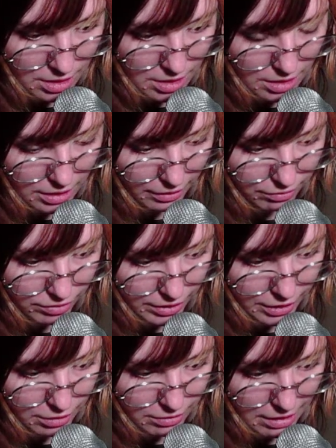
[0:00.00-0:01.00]
Like
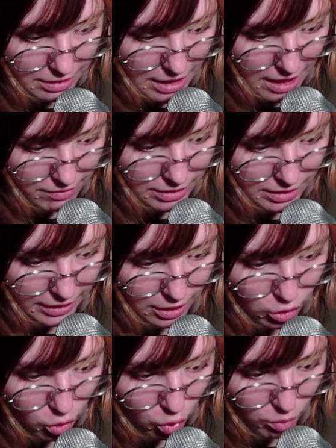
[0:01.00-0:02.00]
fucking around and having like a
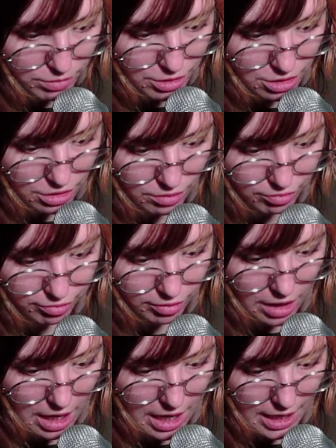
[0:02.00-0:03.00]
corpse just
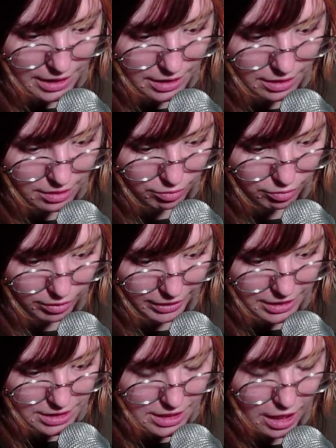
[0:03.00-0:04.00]
fly and fling
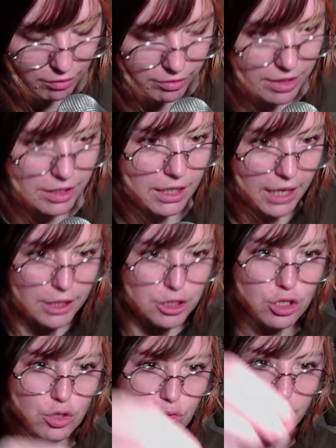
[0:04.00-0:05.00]
itself and then like
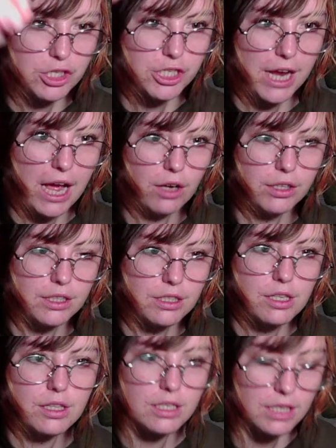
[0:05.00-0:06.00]
stretch out
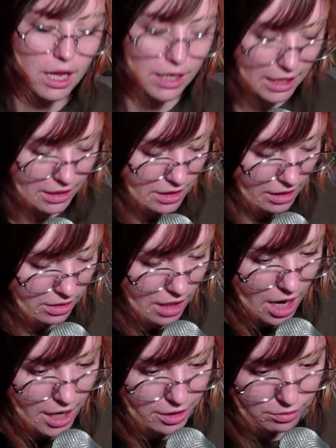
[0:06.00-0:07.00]
into this unending
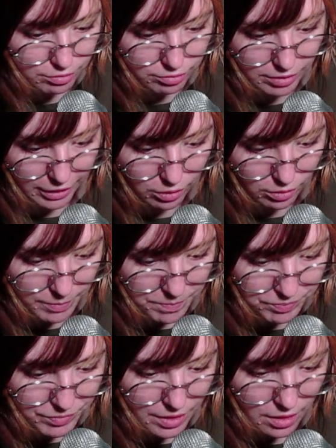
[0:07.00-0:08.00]
line of like
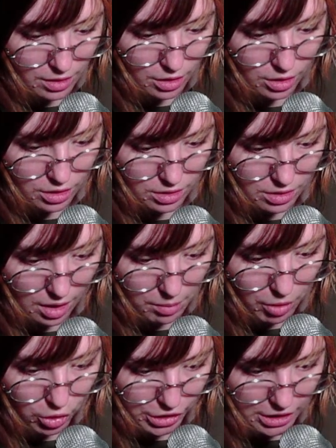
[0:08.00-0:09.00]
a
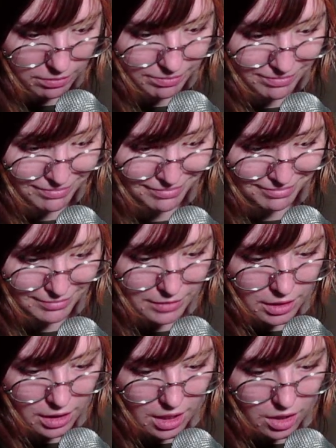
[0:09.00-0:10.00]
body.
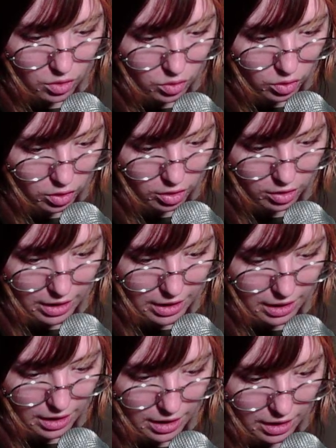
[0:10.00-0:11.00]

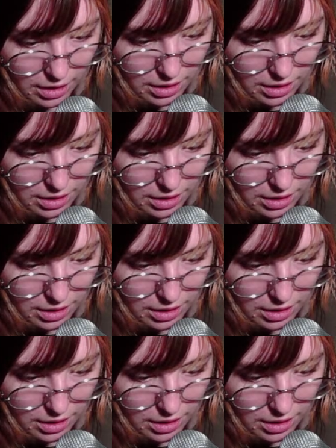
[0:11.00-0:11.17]
Or